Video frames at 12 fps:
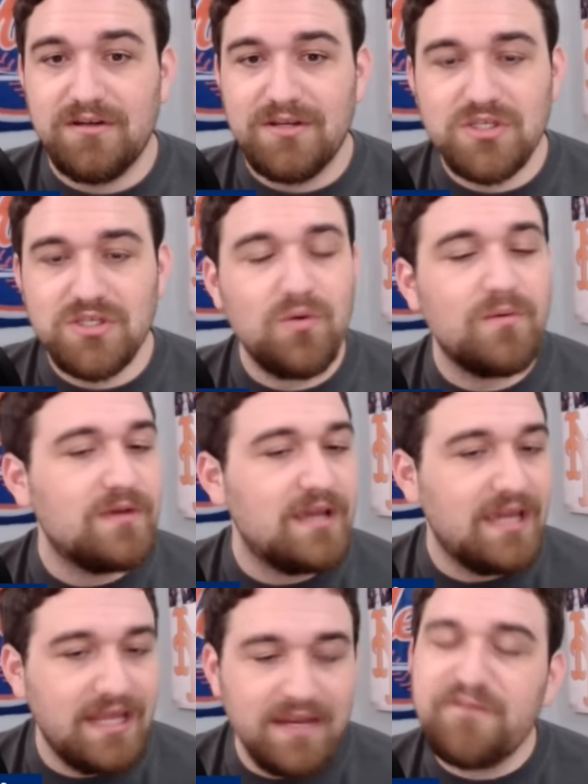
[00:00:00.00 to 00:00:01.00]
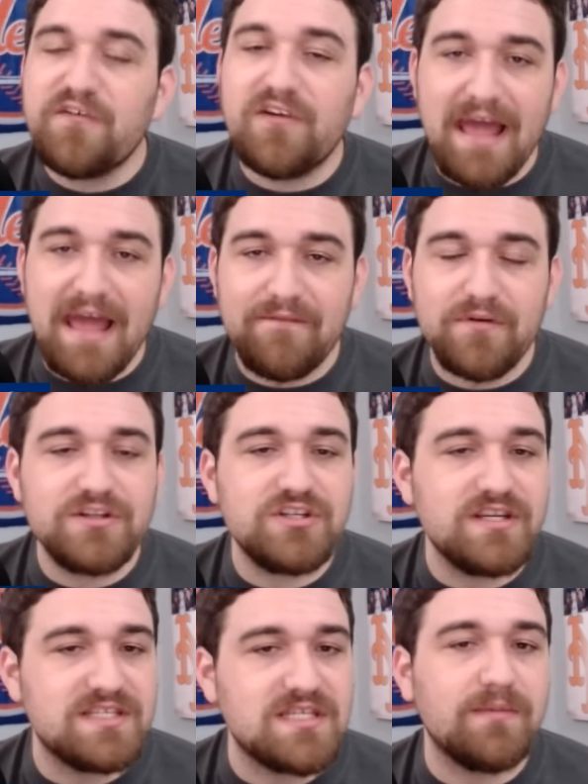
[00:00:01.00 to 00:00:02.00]
So hitting for an average
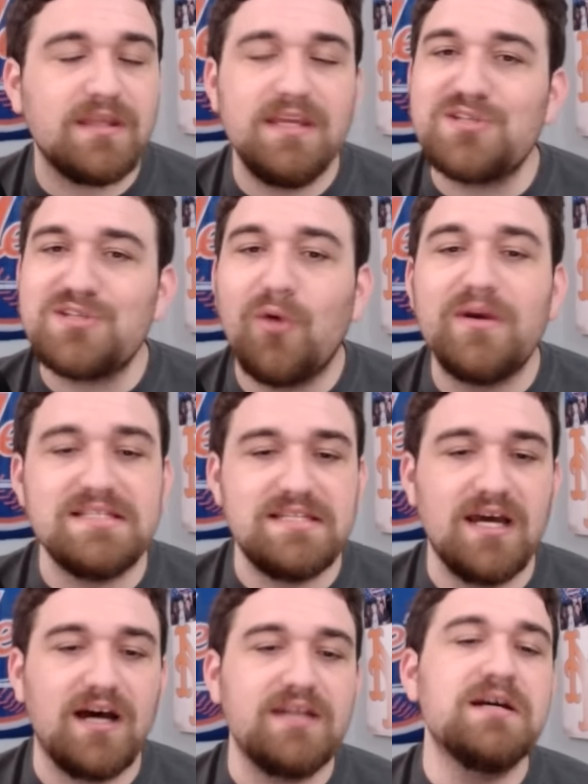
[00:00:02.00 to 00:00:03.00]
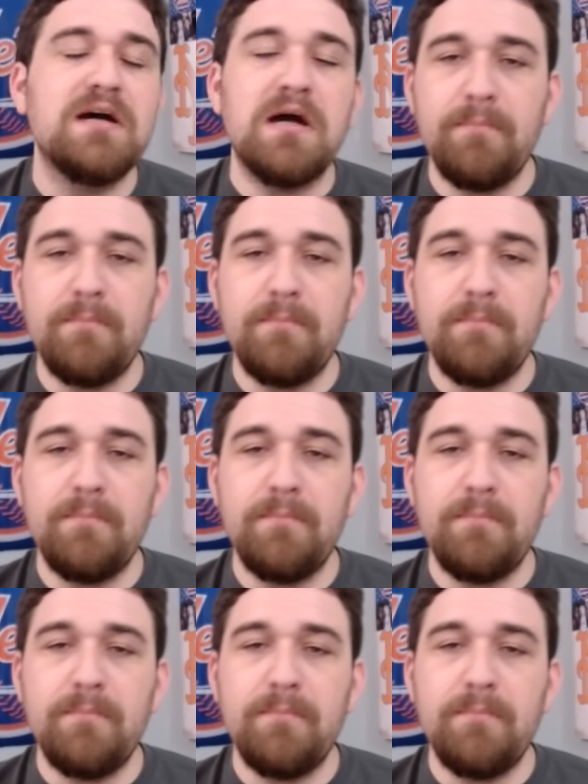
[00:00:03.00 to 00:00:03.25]
is something he's always done,